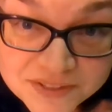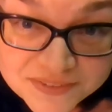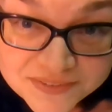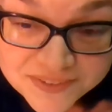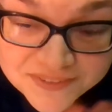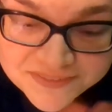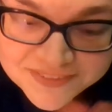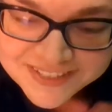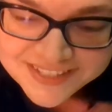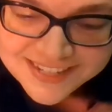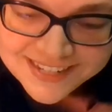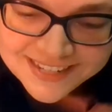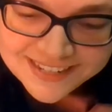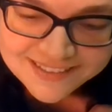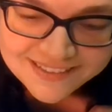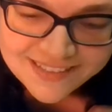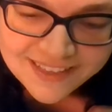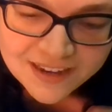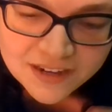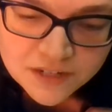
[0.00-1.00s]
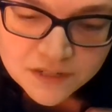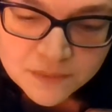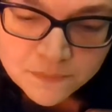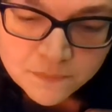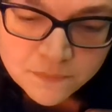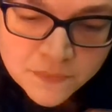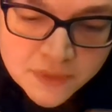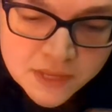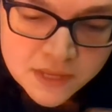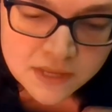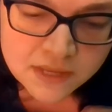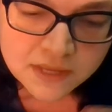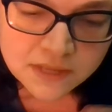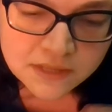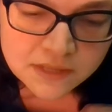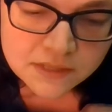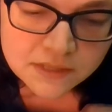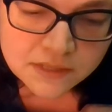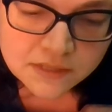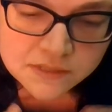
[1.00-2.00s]
There's 15 there.
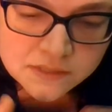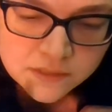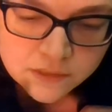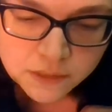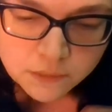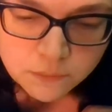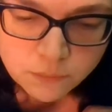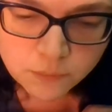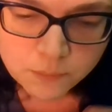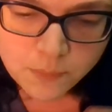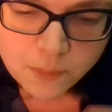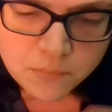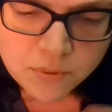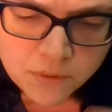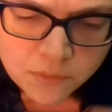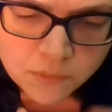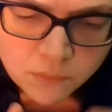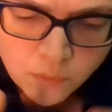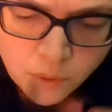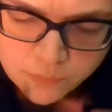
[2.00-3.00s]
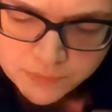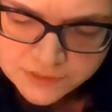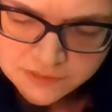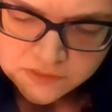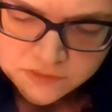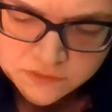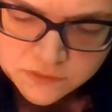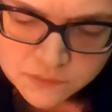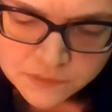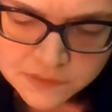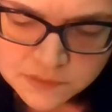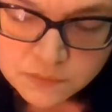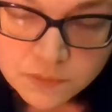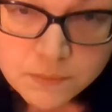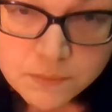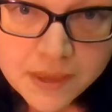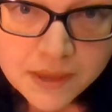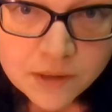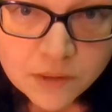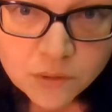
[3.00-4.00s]
So you'll remember what we do is
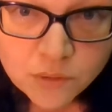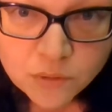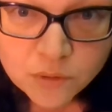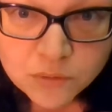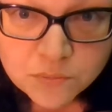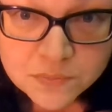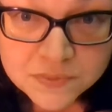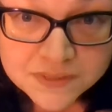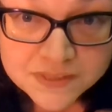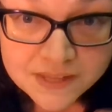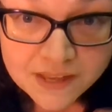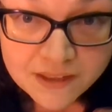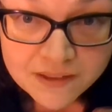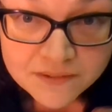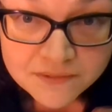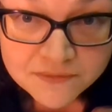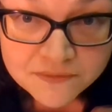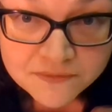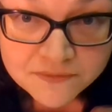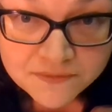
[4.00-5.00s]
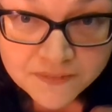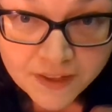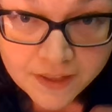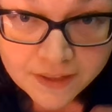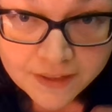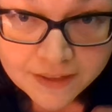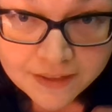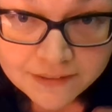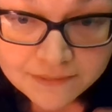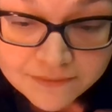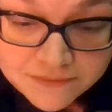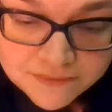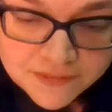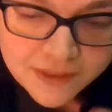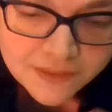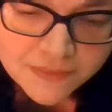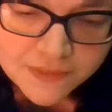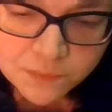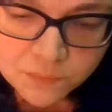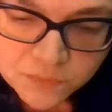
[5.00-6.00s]
we make groups of five,
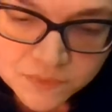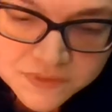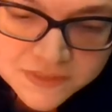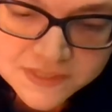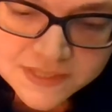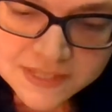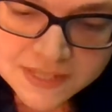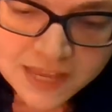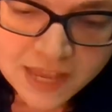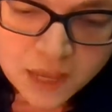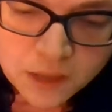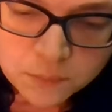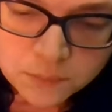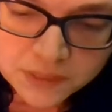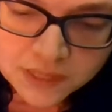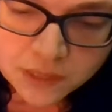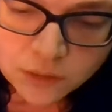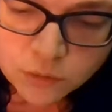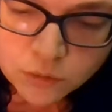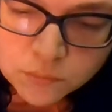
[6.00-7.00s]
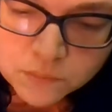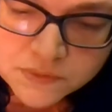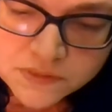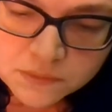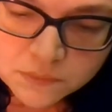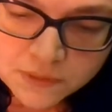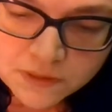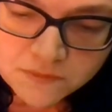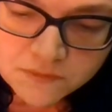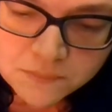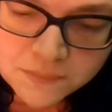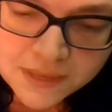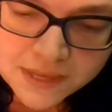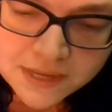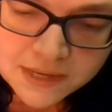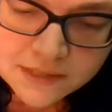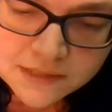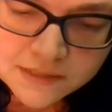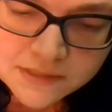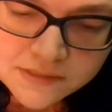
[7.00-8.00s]
and then we'll see how many groups we have
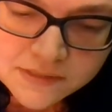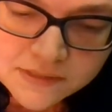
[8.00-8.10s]
made.